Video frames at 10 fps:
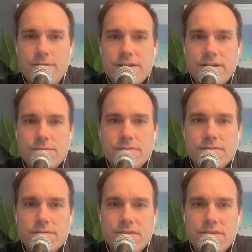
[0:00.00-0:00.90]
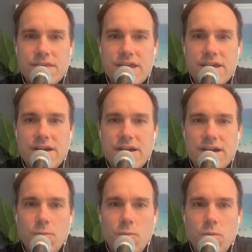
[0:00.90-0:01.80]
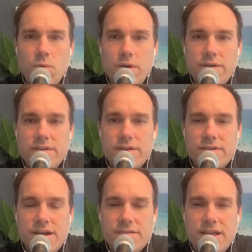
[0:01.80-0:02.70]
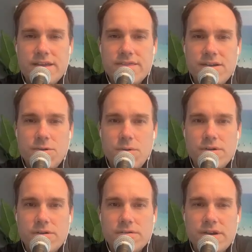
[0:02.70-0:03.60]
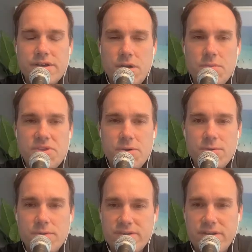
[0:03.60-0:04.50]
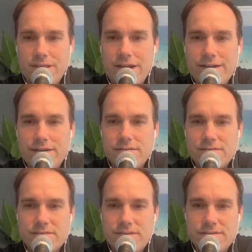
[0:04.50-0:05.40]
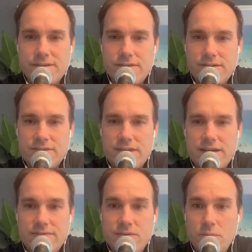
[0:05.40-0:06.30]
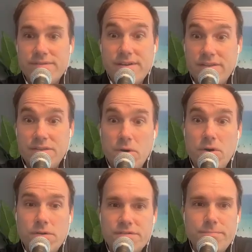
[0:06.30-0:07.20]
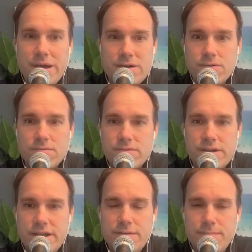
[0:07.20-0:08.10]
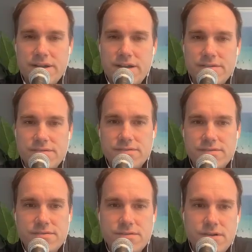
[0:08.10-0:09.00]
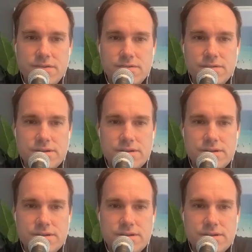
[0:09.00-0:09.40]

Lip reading: don't think I would. I like that order. I agree with you on North Carolina, just because I think they have the one side of the ball that's better than anybody else's on